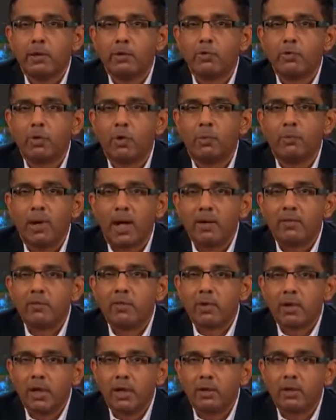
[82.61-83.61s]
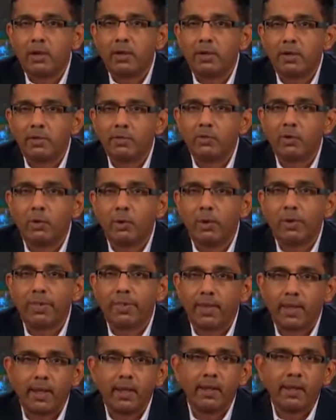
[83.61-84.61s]
So, my verdict on this whole
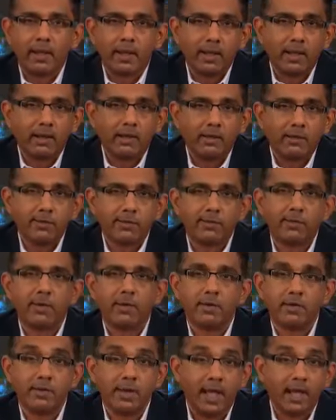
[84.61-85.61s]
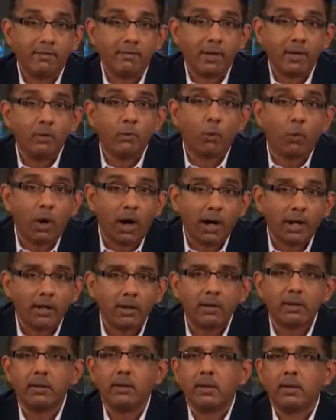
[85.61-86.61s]
thing is David
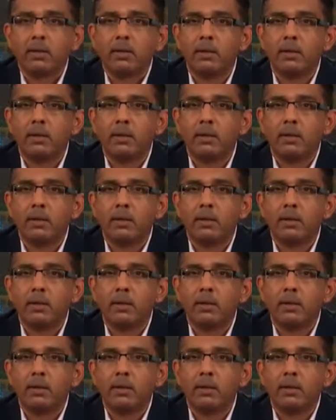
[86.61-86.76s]
won.